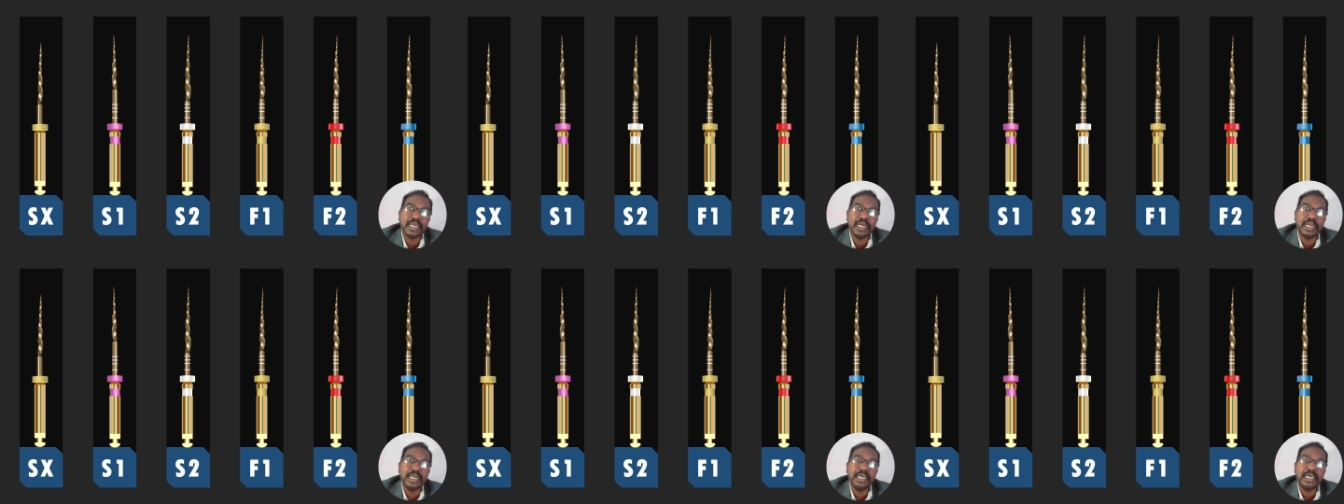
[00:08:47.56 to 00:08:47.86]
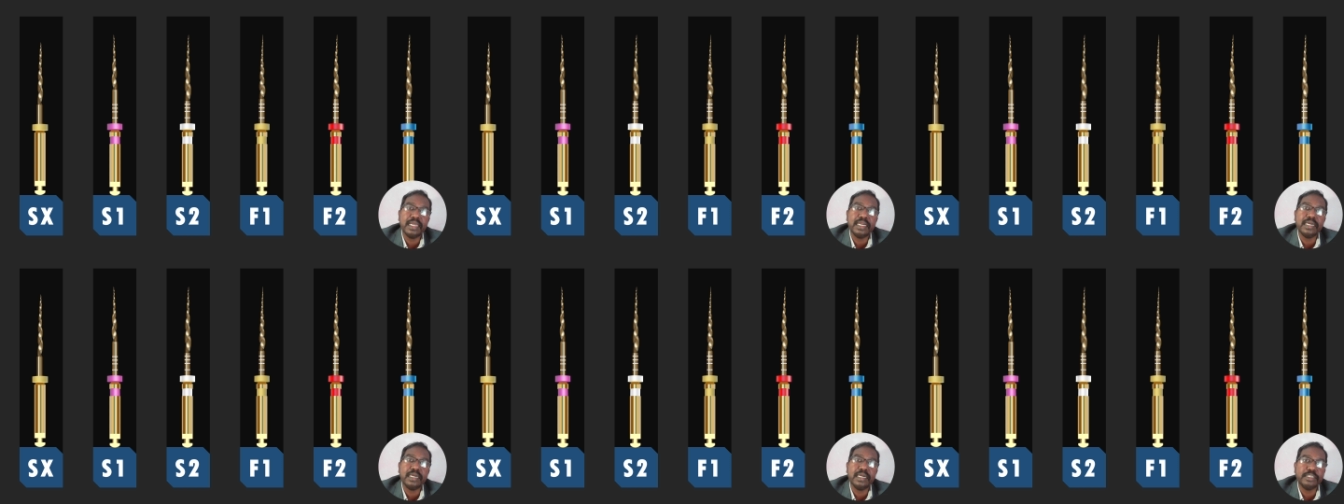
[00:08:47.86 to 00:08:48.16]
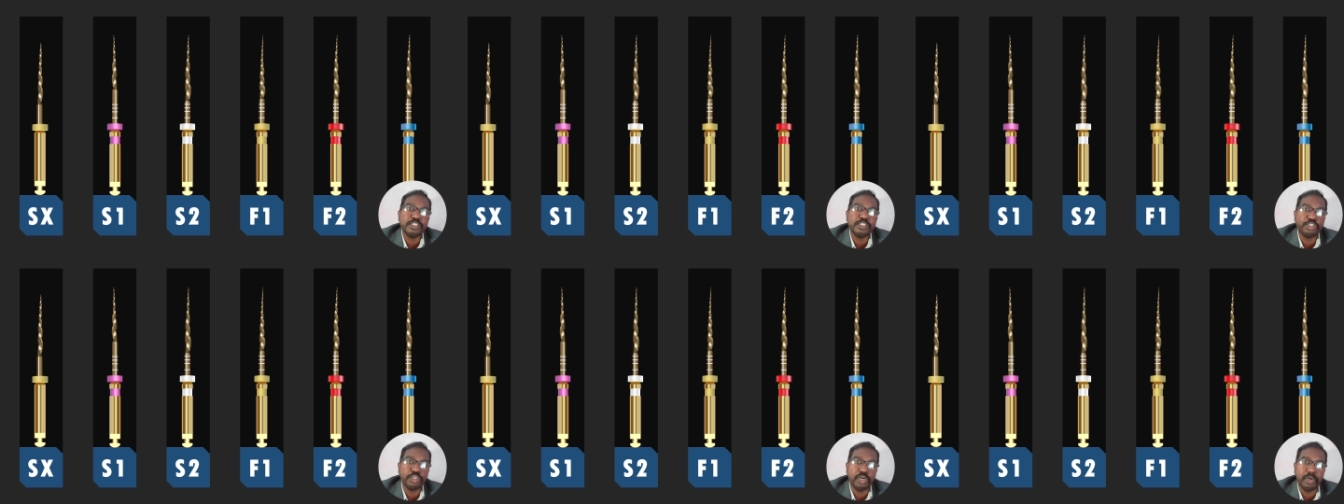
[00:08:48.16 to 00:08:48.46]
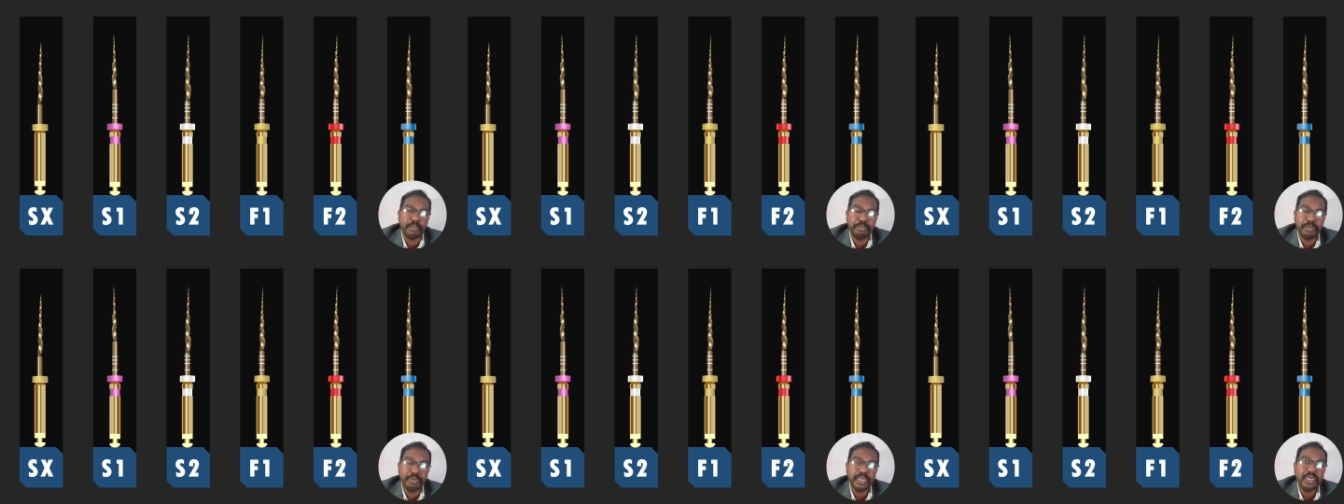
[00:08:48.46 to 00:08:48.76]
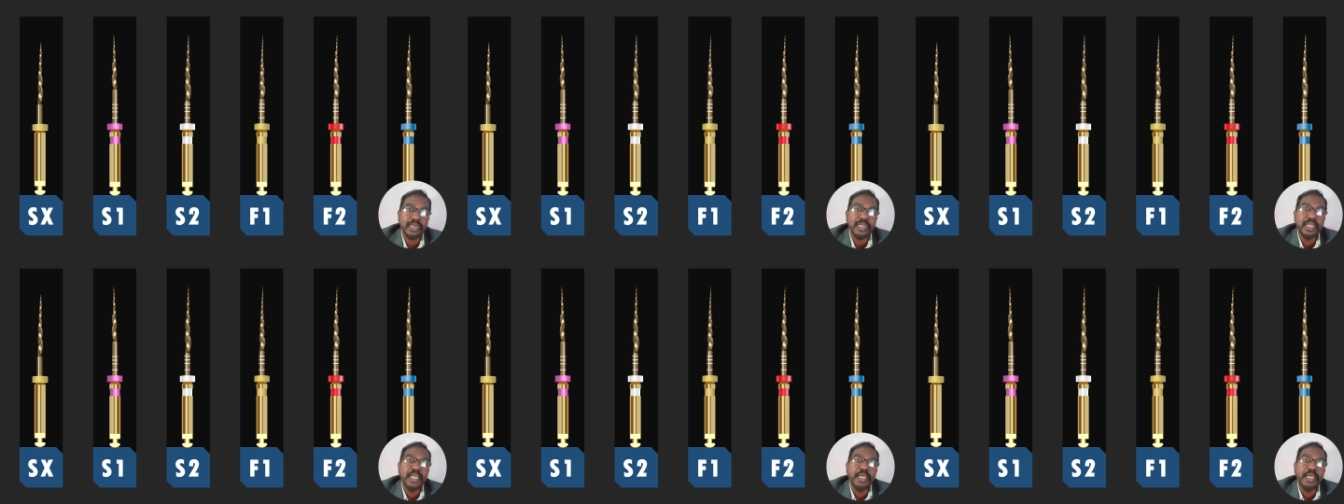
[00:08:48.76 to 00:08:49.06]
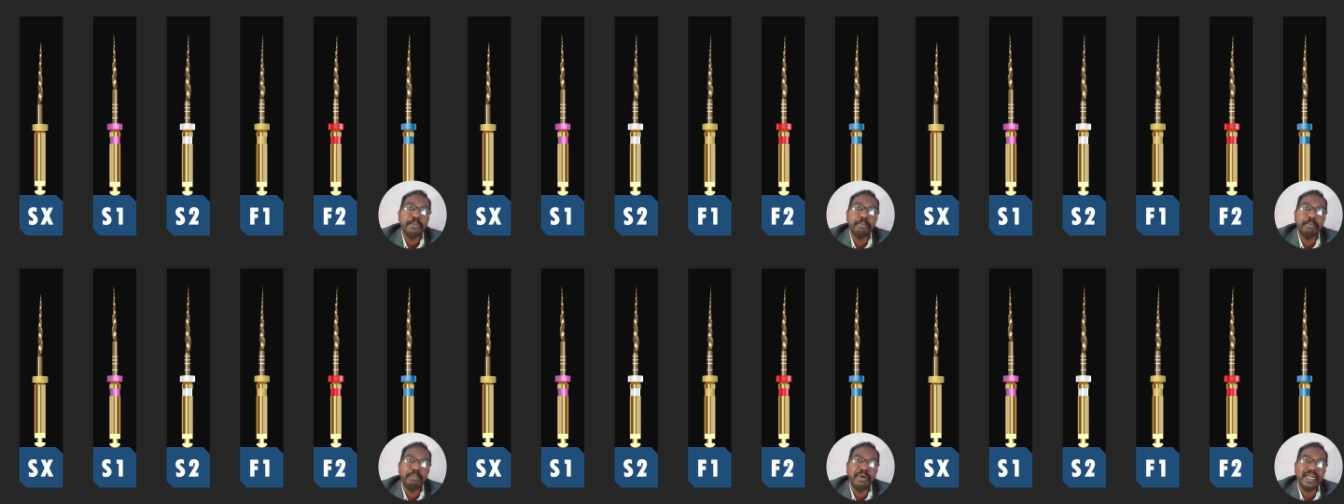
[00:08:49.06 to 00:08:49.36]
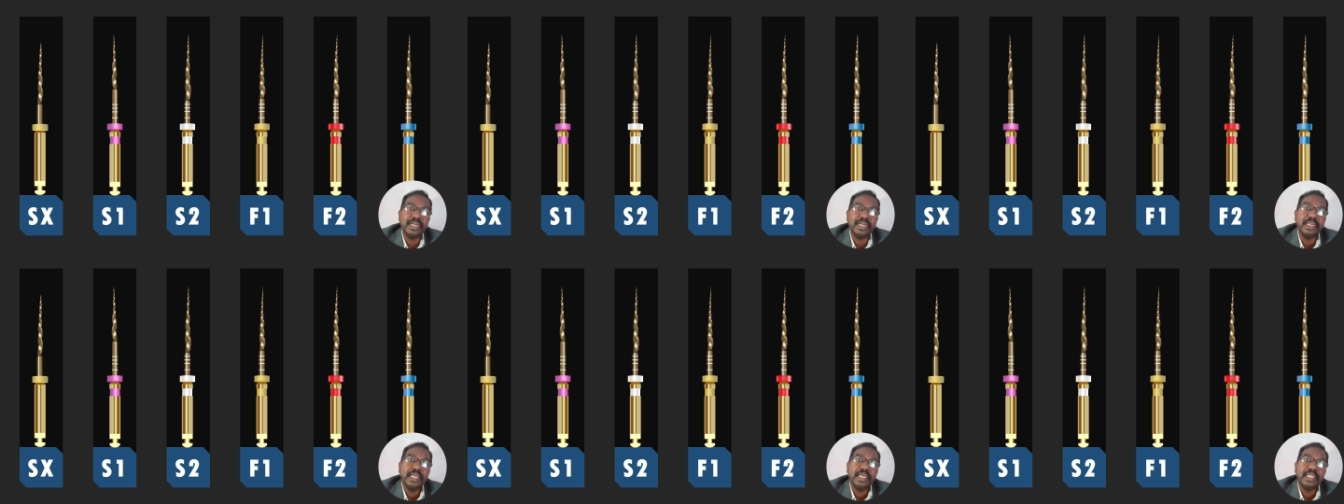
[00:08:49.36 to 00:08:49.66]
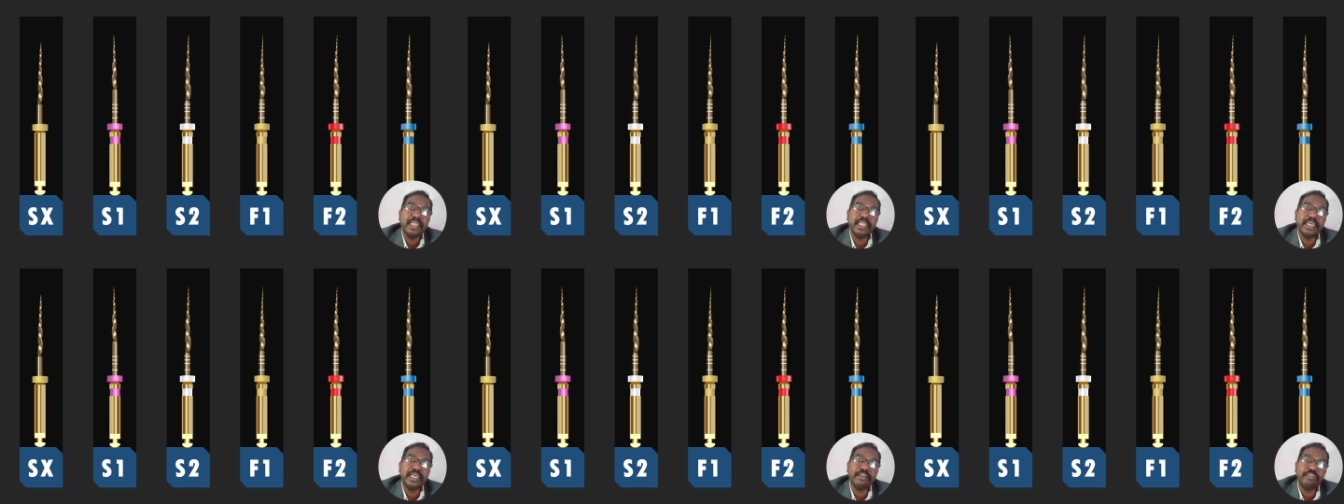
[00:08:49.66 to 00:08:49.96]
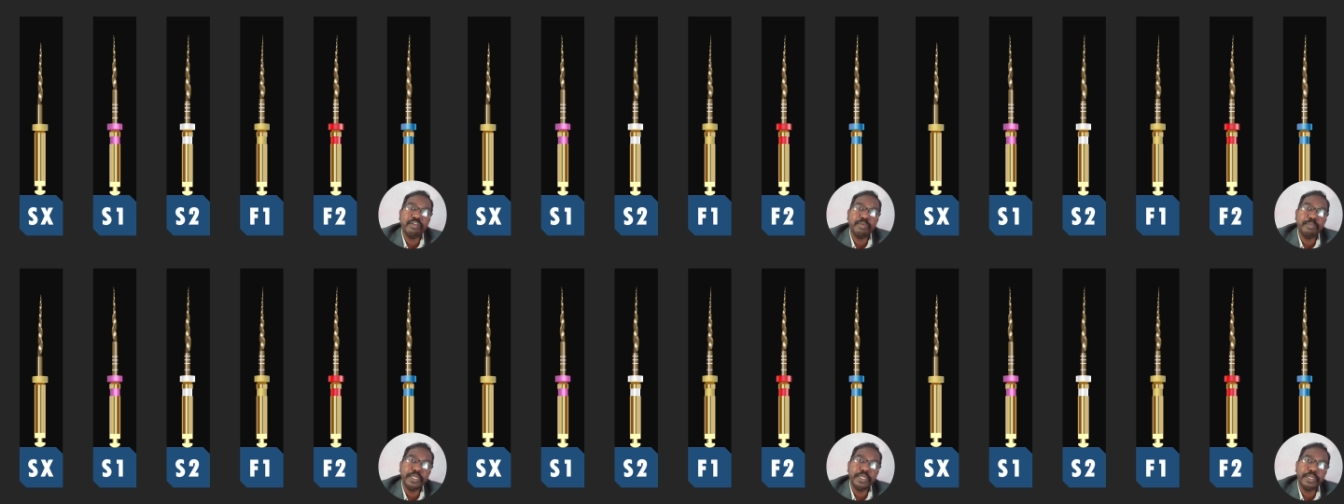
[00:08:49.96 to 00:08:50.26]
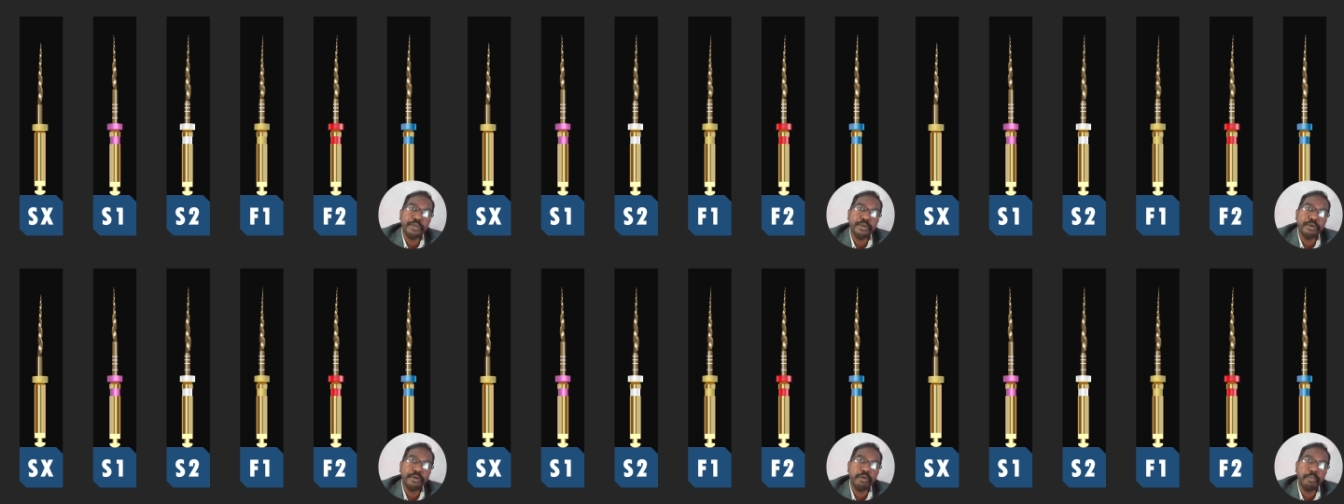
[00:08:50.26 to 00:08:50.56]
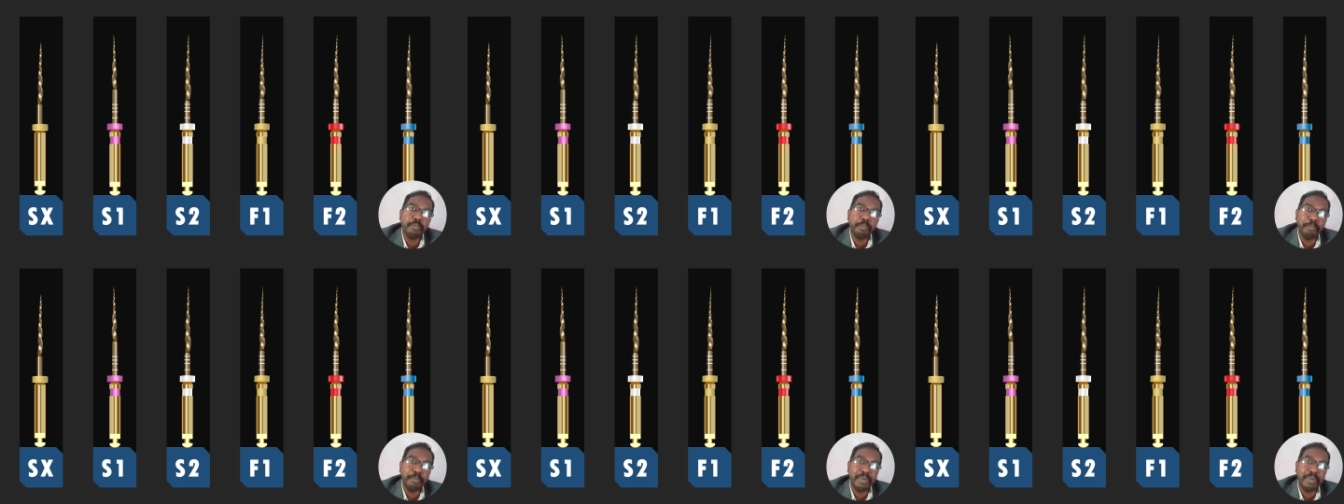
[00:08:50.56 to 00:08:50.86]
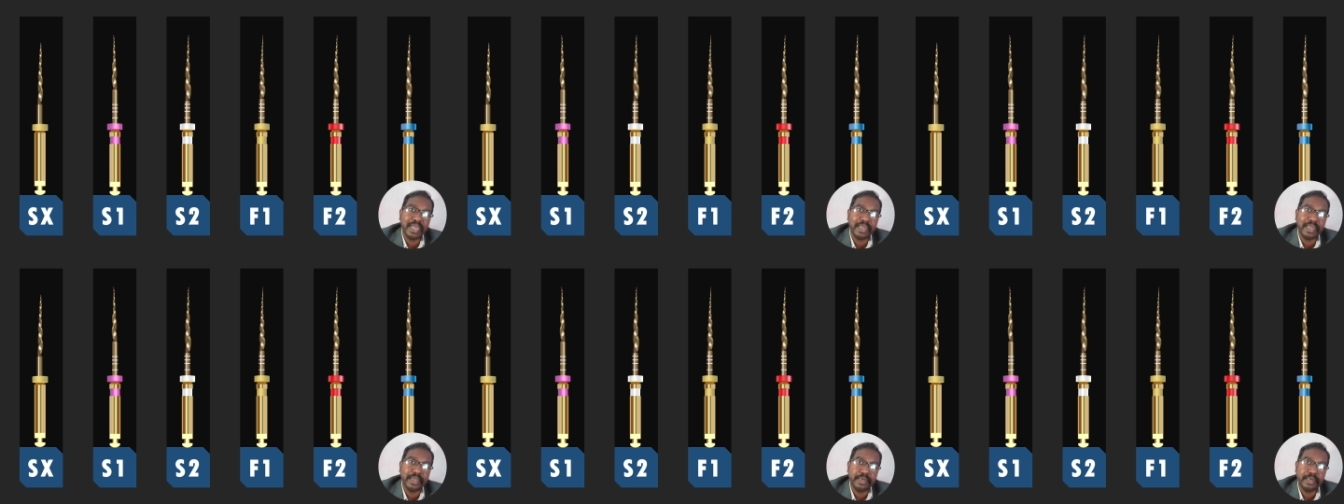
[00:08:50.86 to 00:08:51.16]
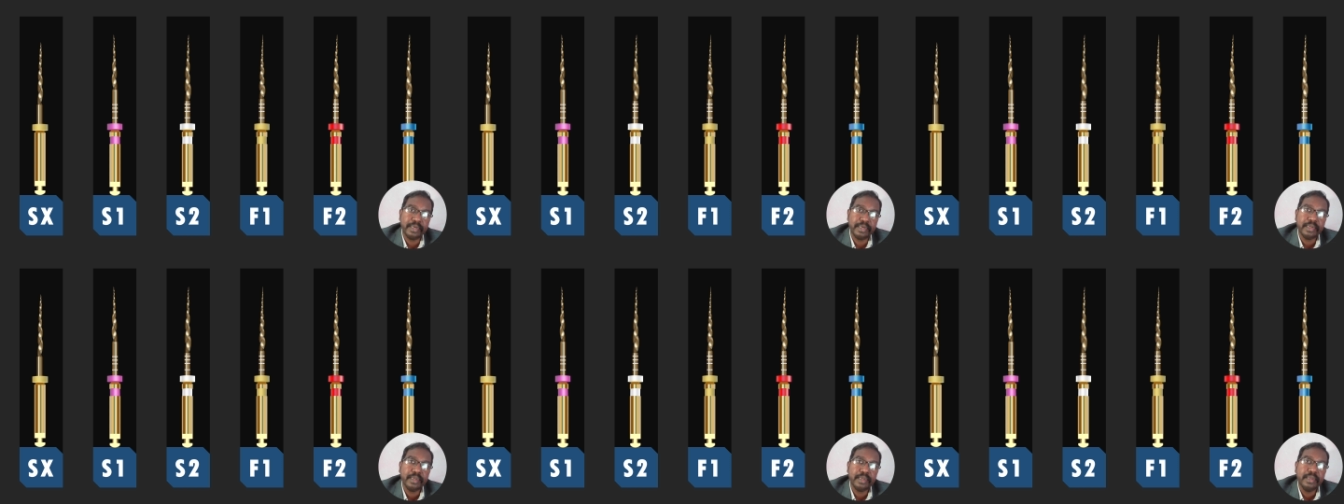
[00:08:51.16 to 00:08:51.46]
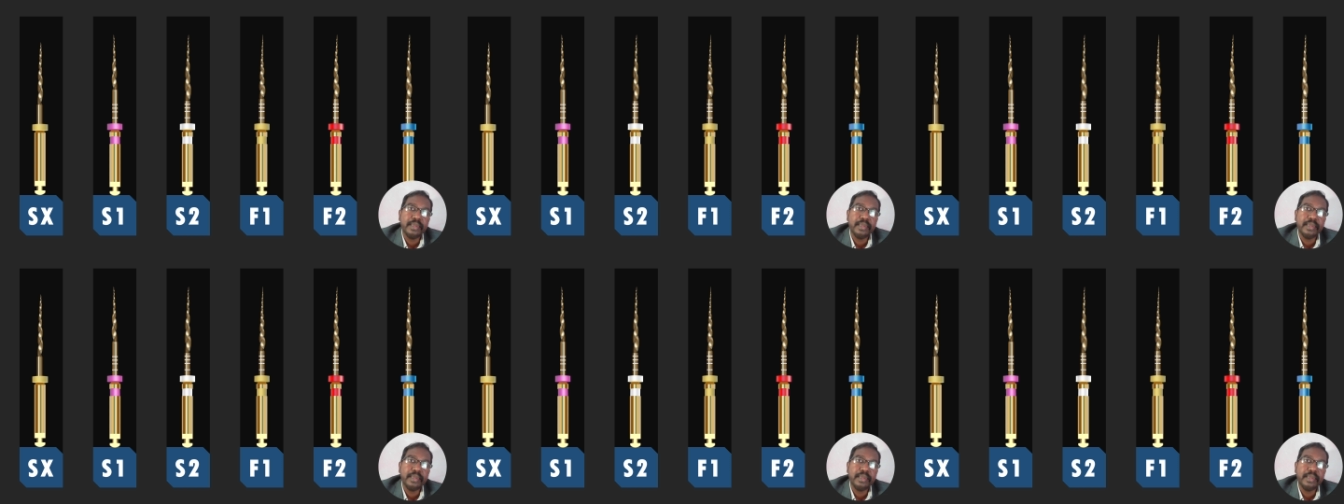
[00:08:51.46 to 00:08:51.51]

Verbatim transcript: color stopper but there will be no band